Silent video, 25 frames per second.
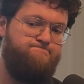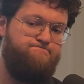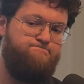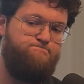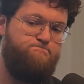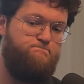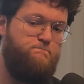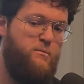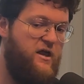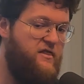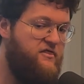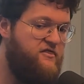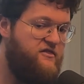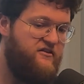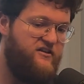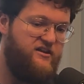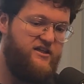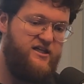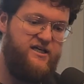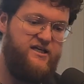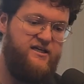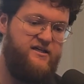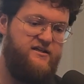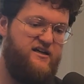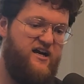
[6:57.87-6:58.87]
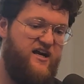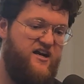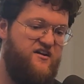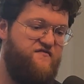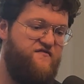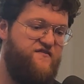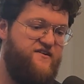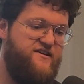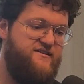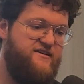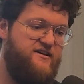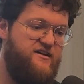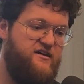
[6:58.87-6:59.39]
monthly kind of
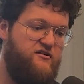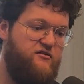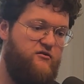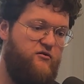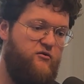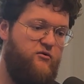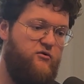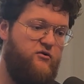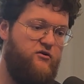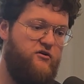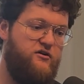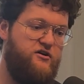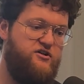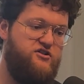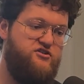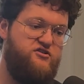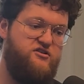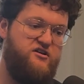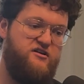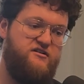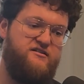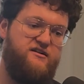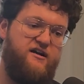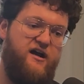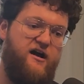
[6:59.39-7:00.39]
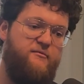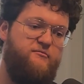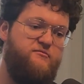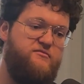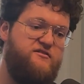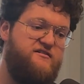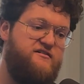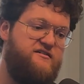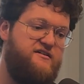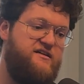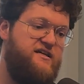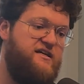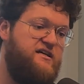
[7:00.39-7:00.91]
visit or just come
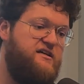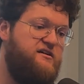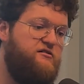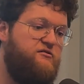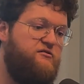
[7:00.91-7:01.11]
see